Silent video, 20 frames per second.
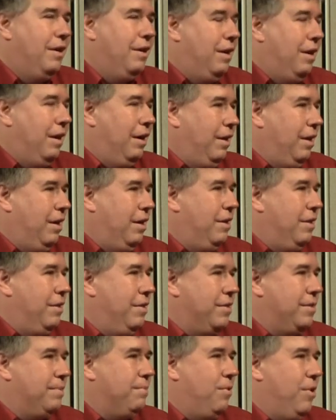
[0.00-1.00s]
earlier
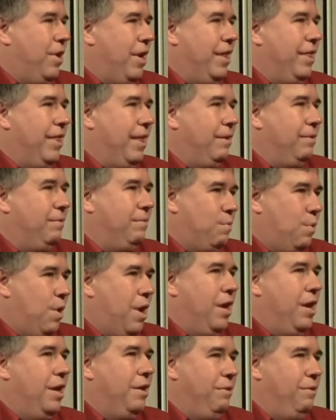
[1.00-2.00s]
this morning, that we're
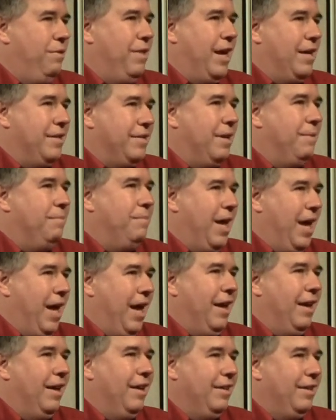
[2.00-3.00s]
going to do that
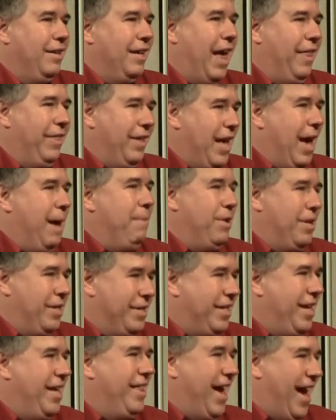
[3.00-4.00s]
someday, and I think I'm going to
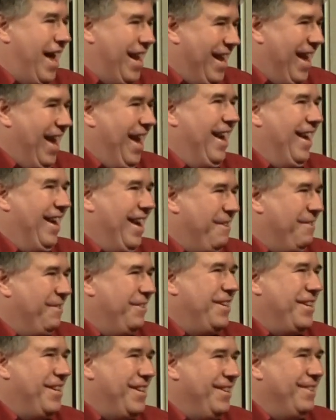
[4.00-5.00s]
see that day. I
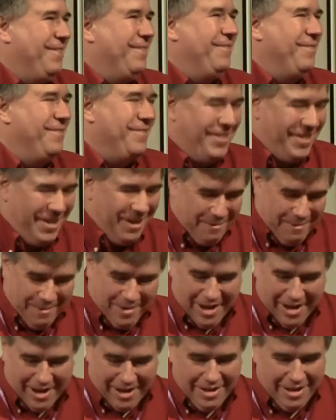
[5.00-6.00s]
really do. So.
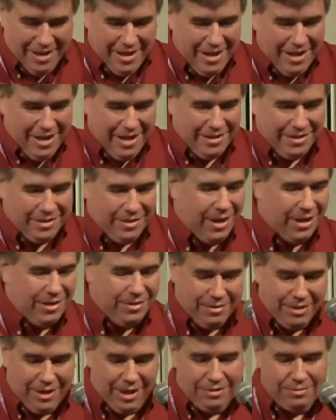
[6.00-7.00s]
Uh, so
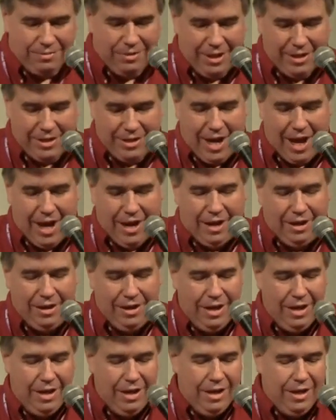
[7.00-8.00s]
that's, that's real
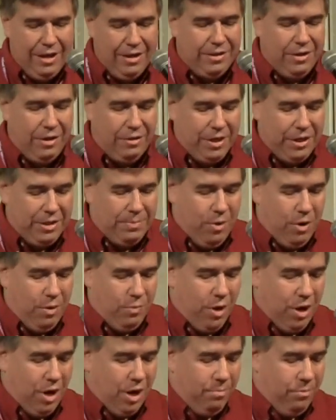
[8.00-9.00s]
exciting. So at this
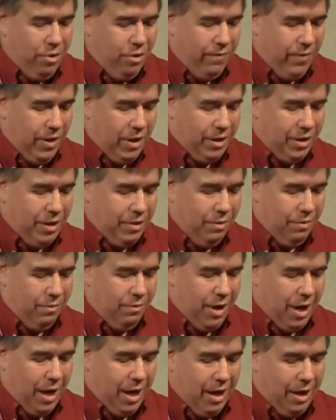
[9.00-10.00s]
point, we're going to move
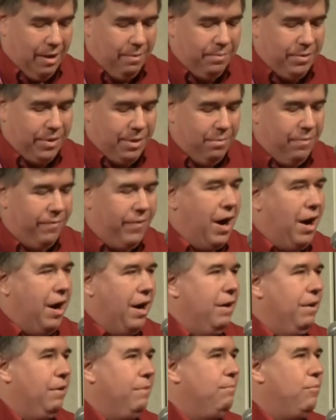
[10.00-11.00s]
into uh, some of
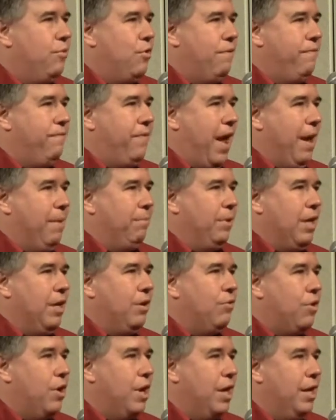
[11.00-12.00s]
our more
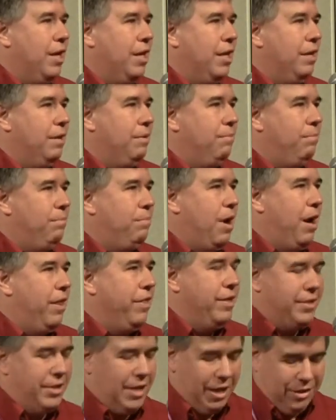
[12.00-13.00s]
family-oriented part
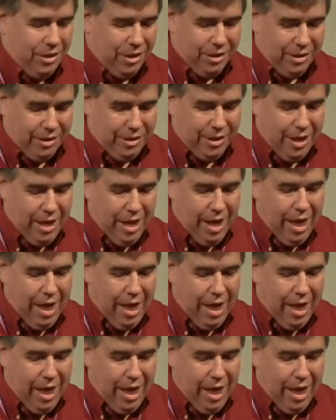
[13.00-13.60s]
of the sessions.